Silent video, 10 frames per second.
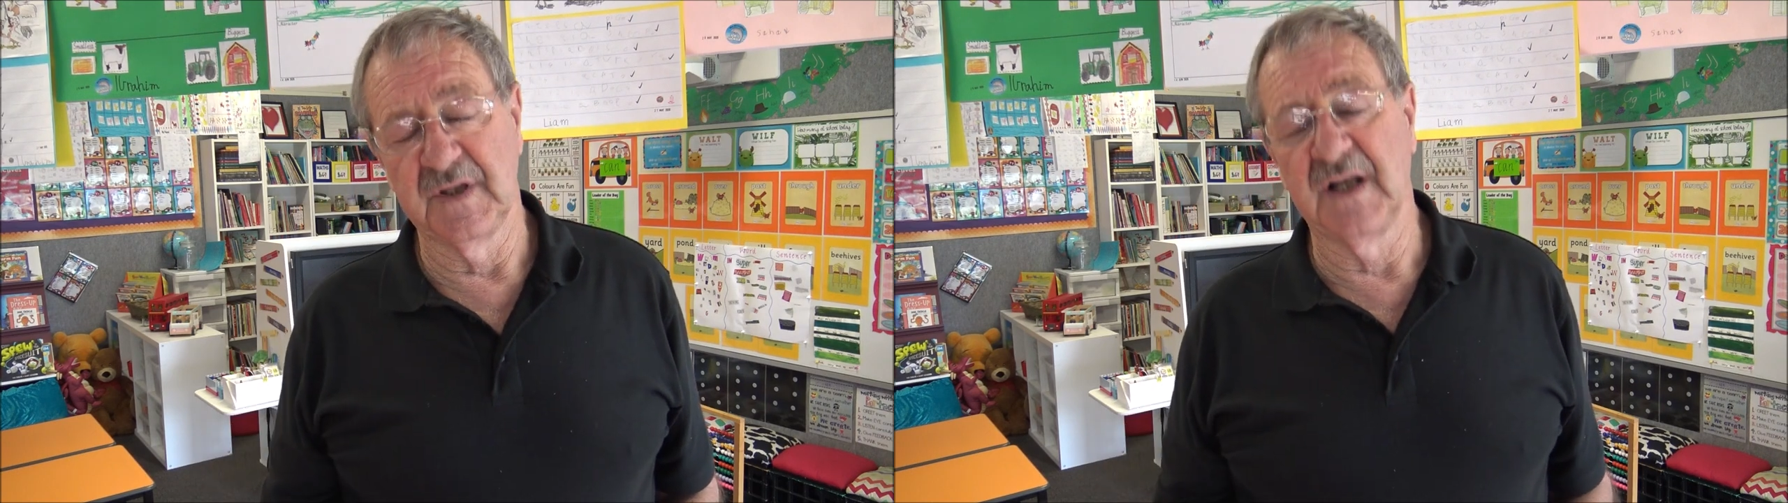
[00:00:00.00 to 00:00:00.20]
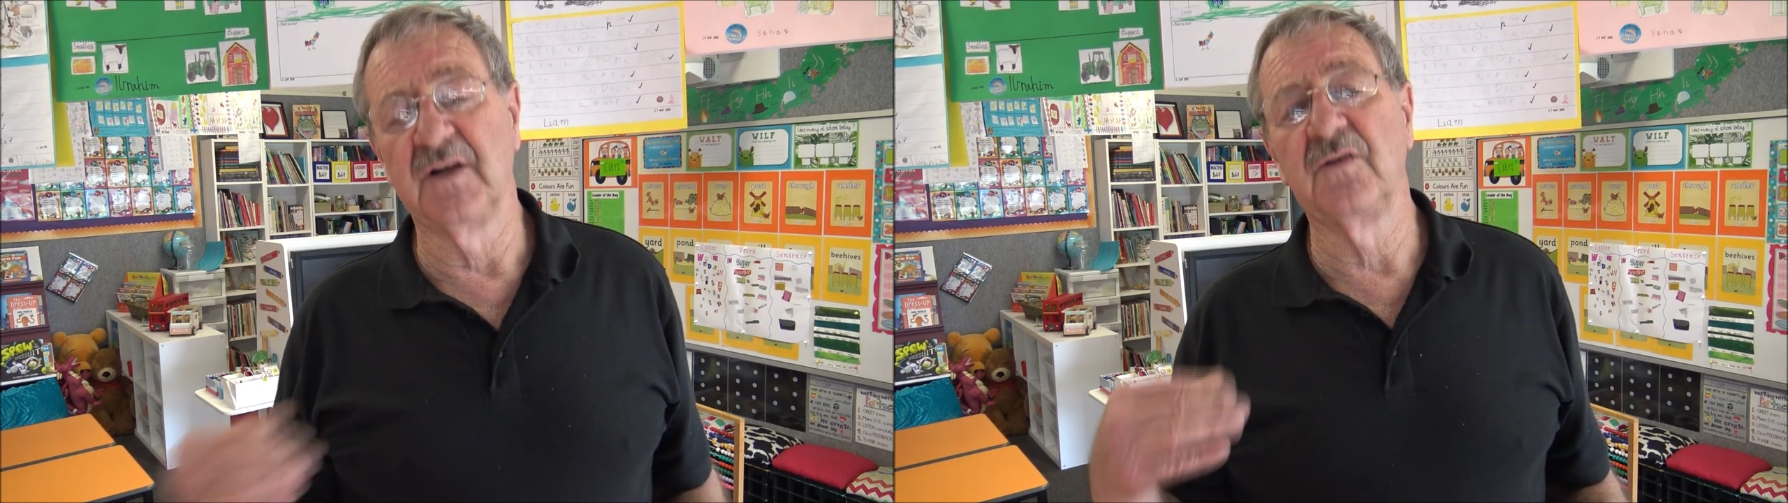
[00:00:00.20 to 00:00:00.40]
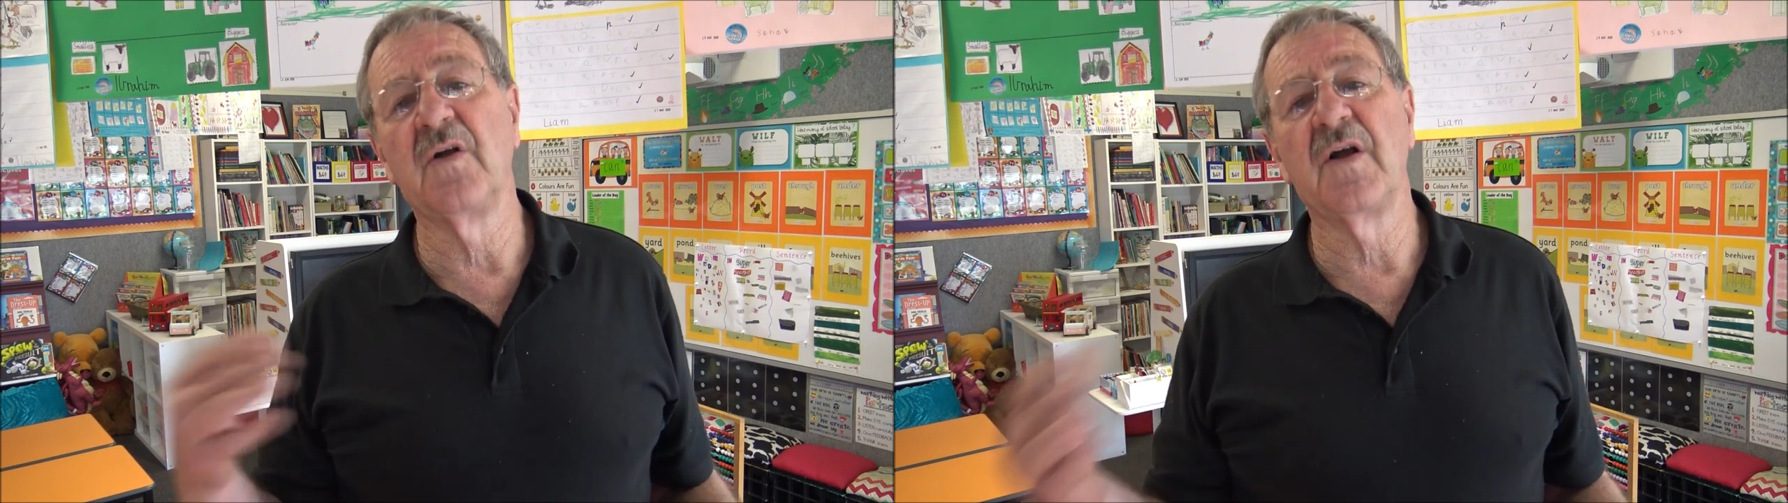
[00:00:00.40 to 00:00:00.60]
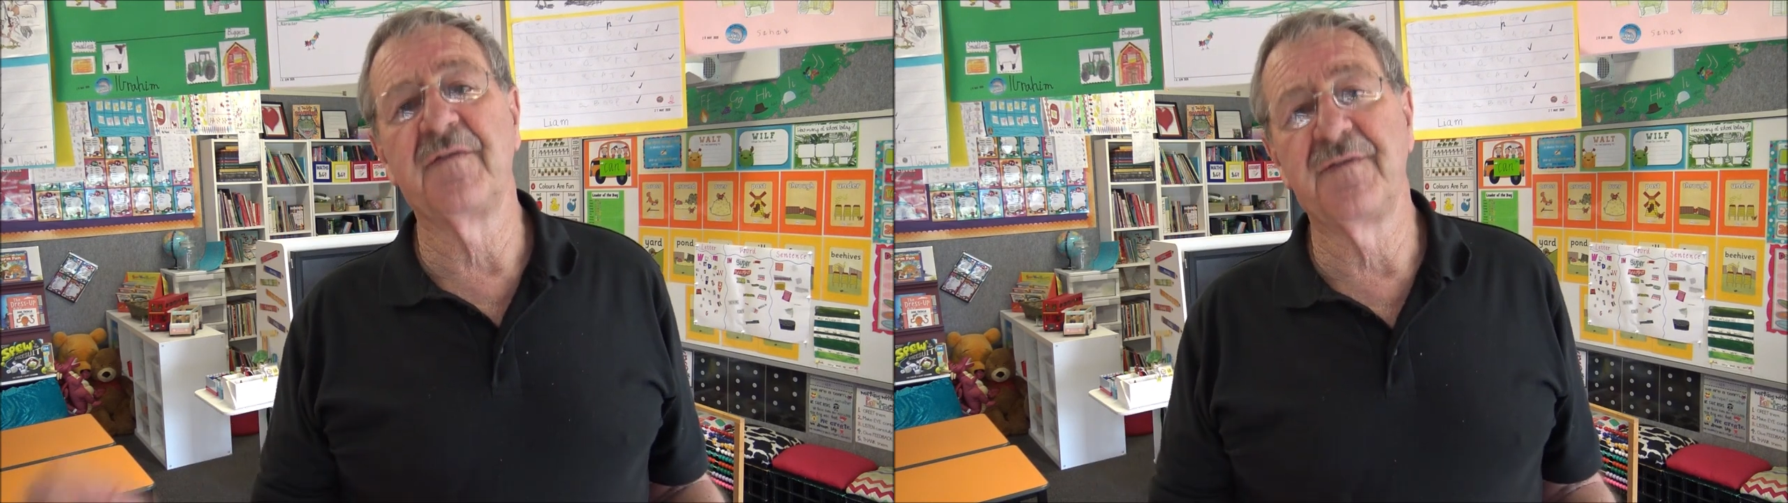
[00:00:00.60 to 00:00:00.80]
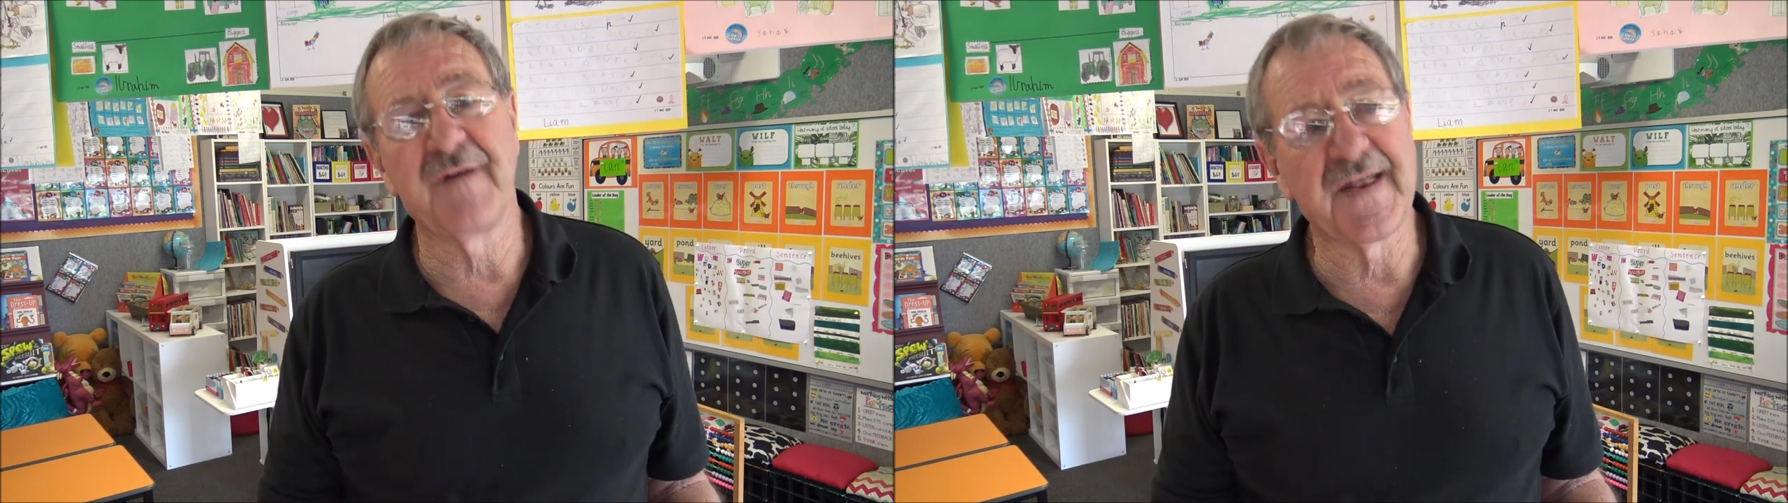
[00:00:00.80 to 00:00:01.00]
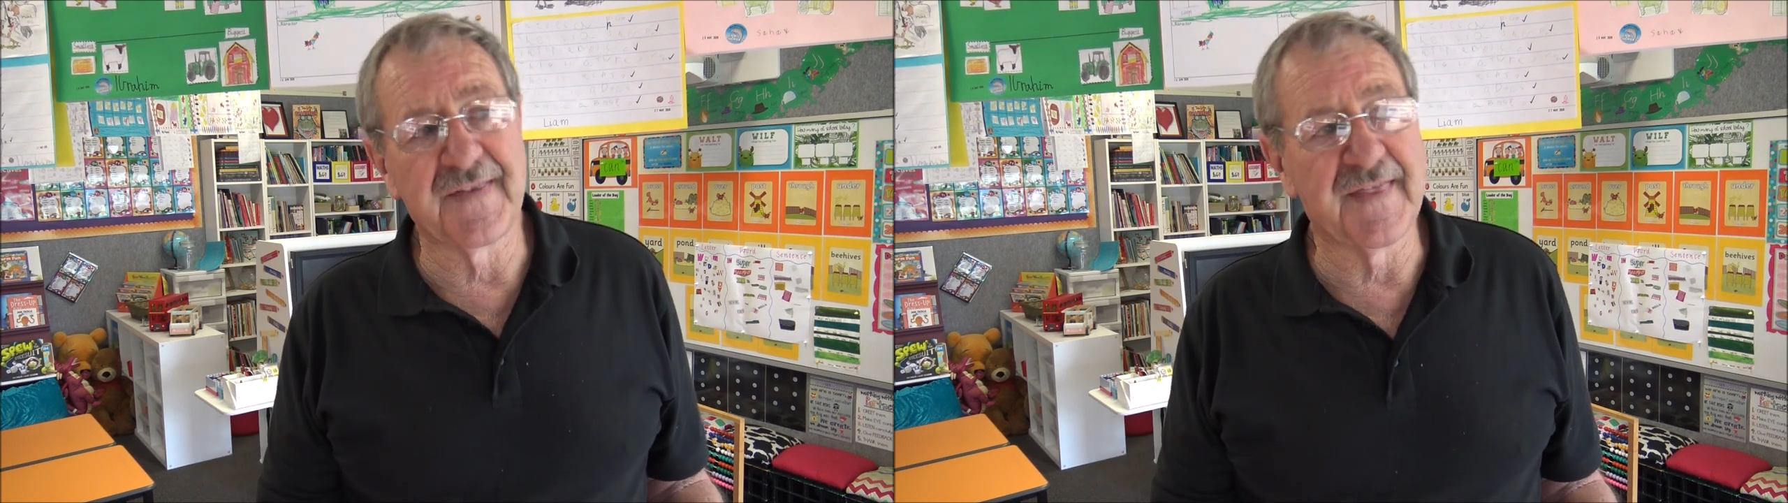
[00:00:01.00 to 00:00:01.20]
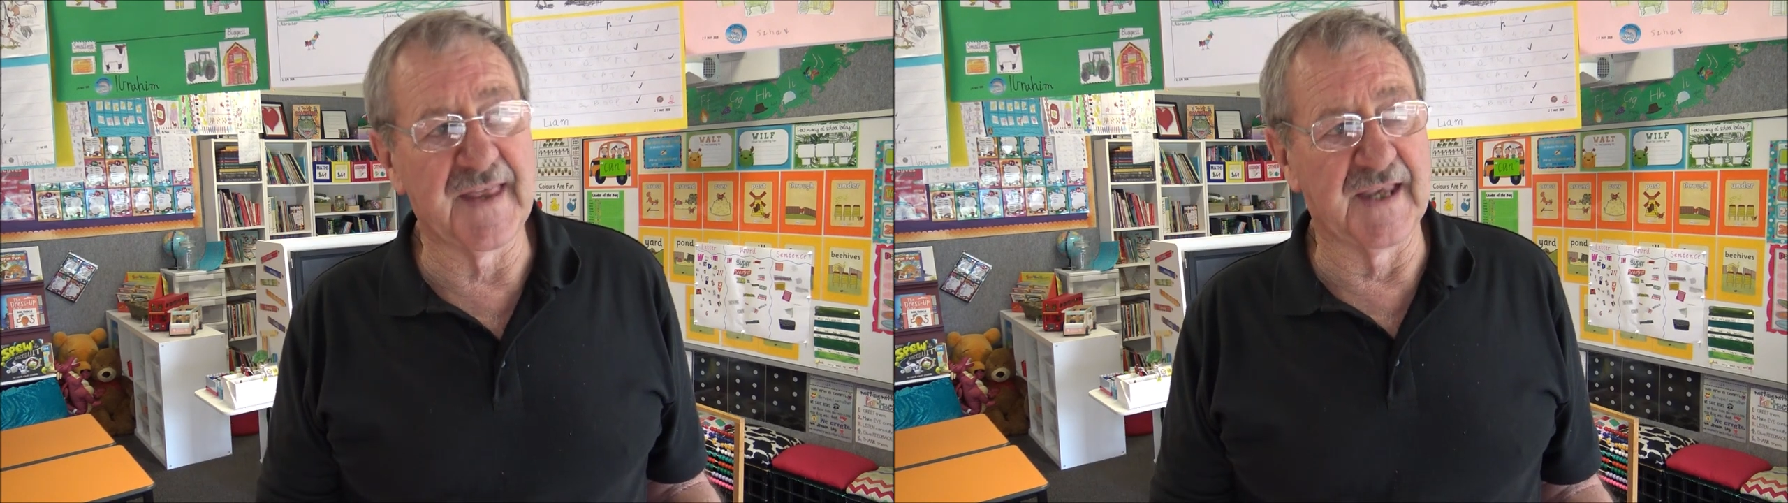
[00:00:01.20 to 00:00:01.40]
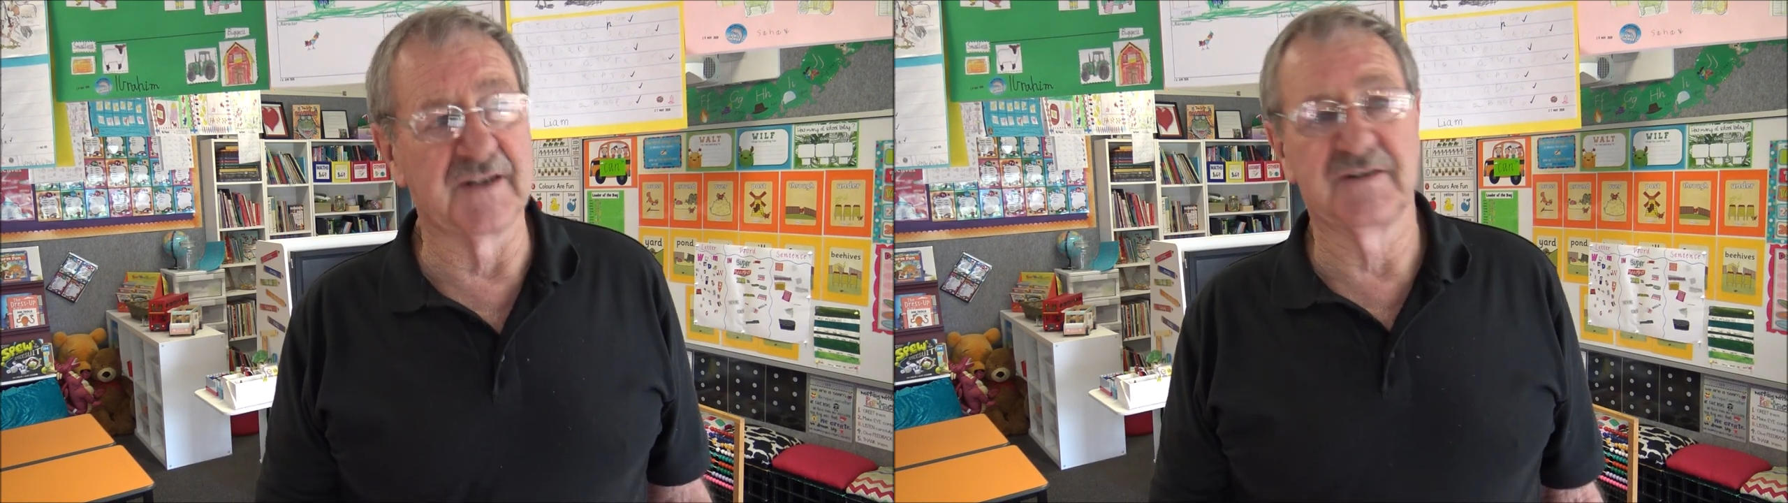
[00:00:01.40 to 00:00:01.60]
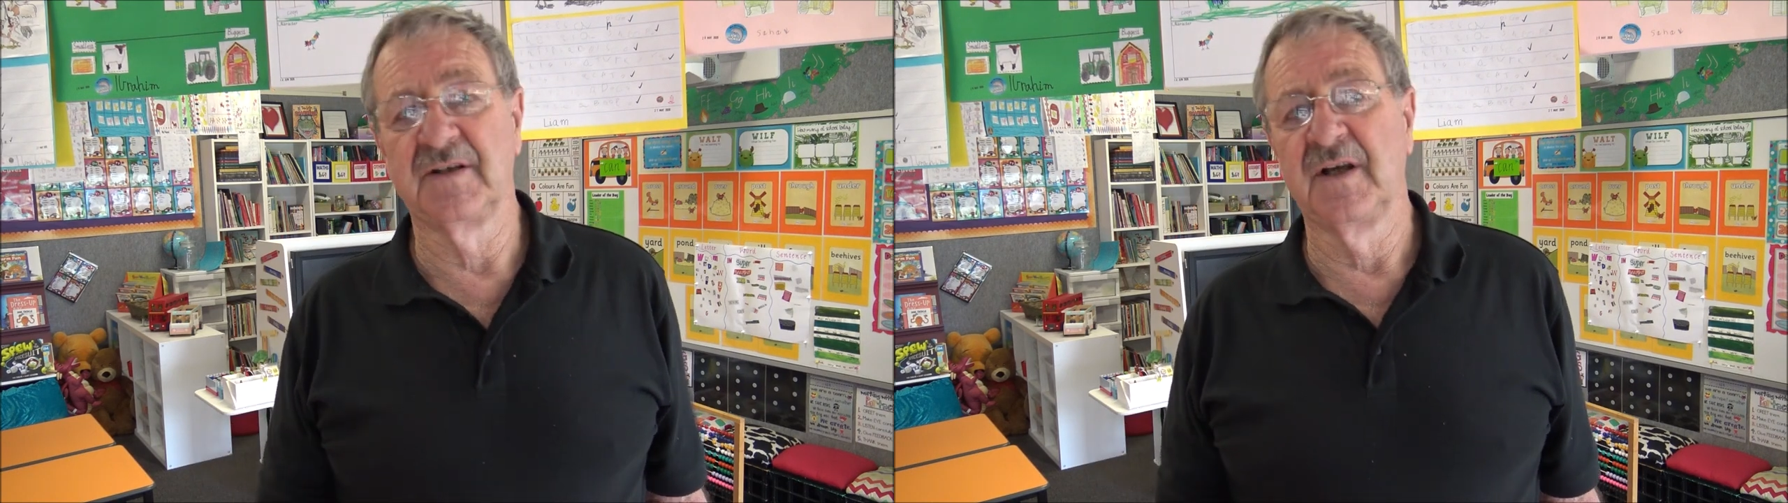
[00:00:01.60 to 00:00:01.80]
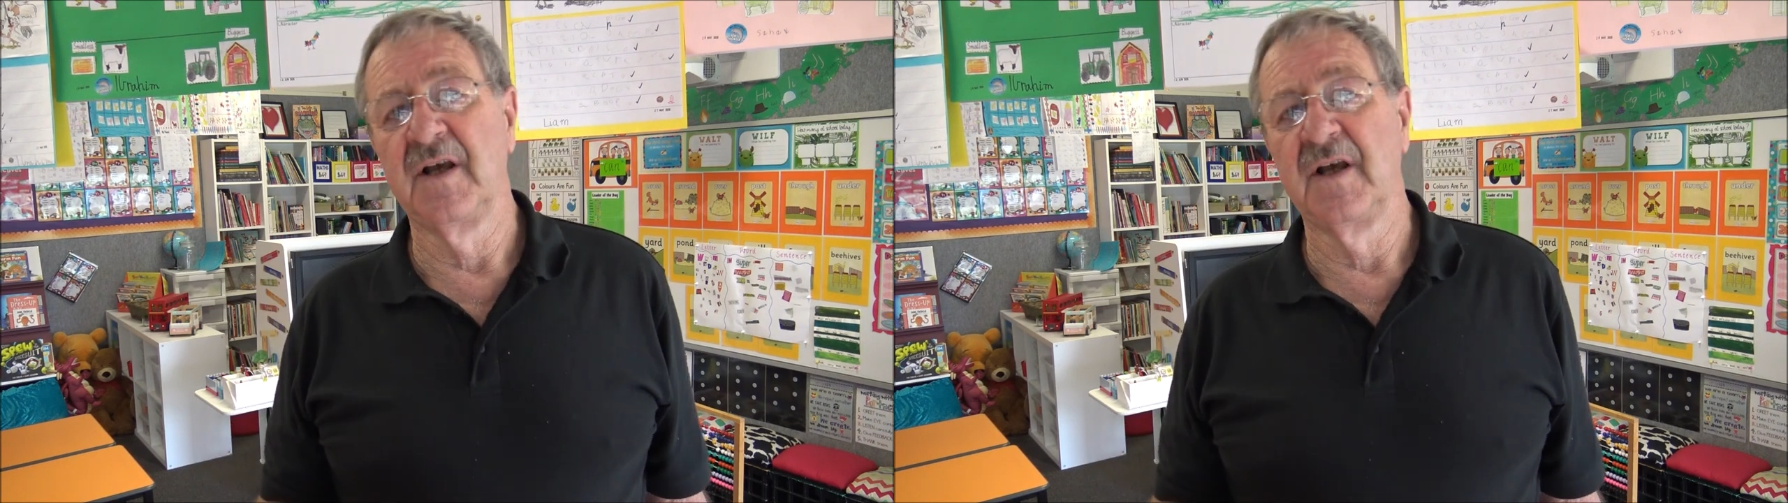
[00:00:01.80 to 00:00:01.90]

and a lot of fun things.